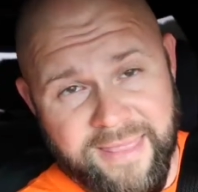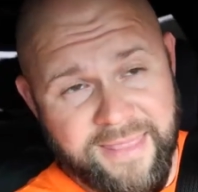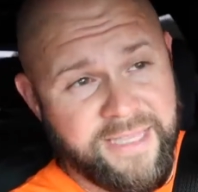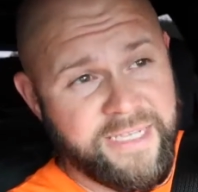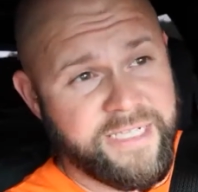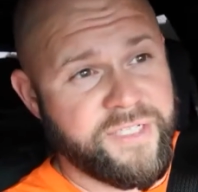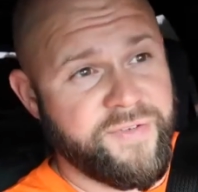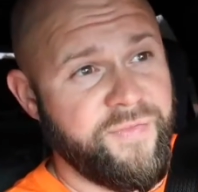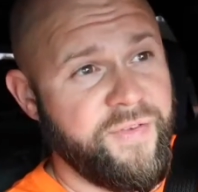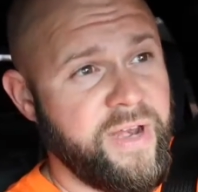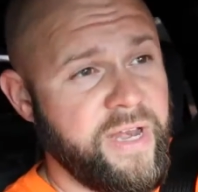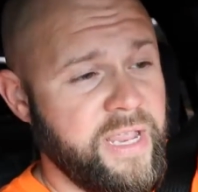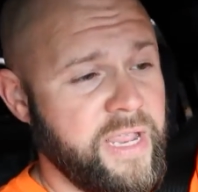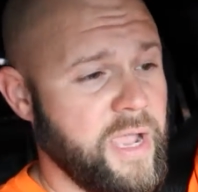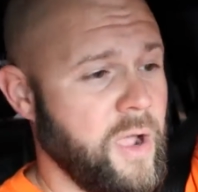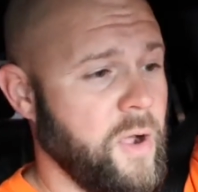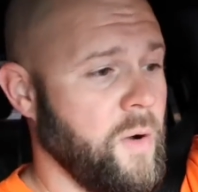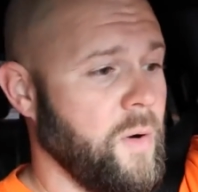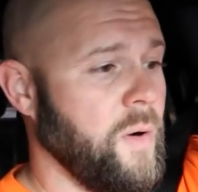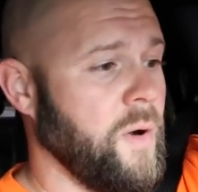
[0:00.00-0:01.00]
this
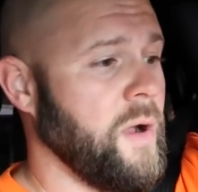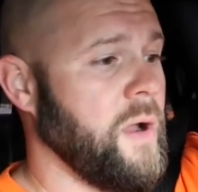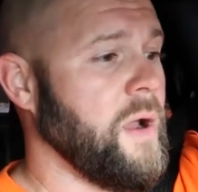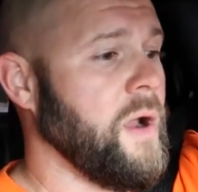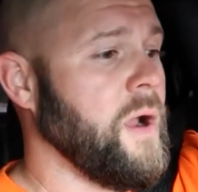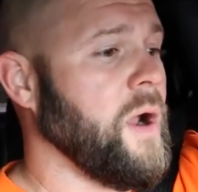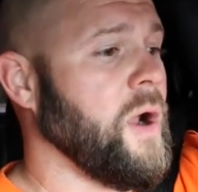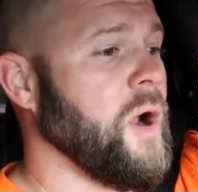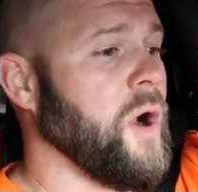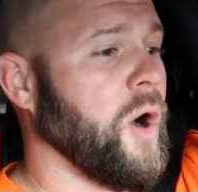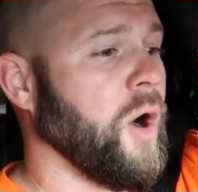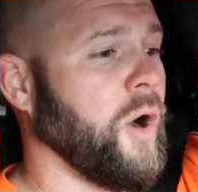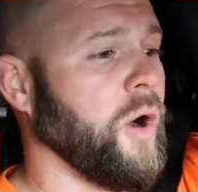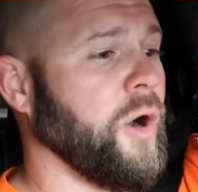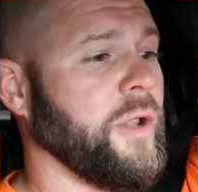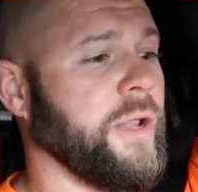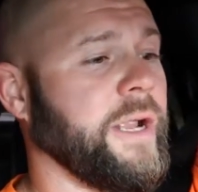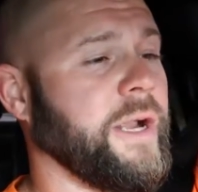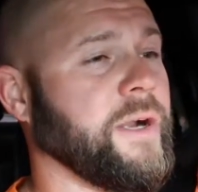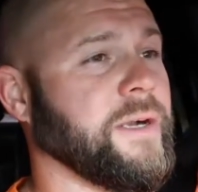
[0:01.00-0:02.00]
video
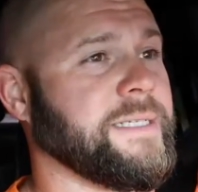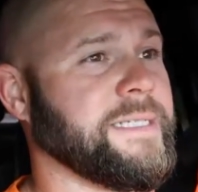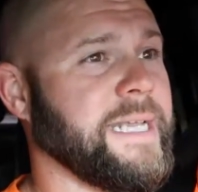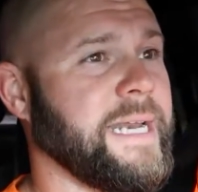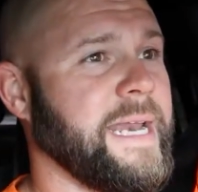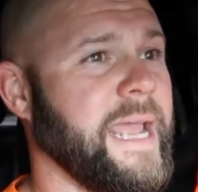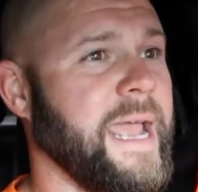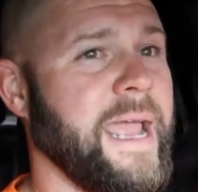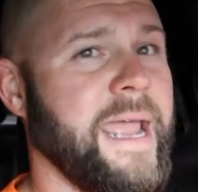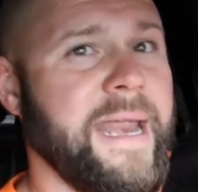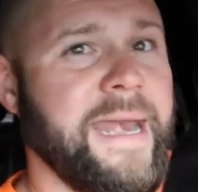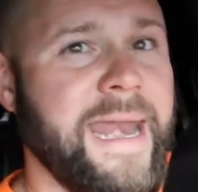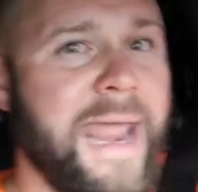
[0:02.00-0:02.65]
earlier today.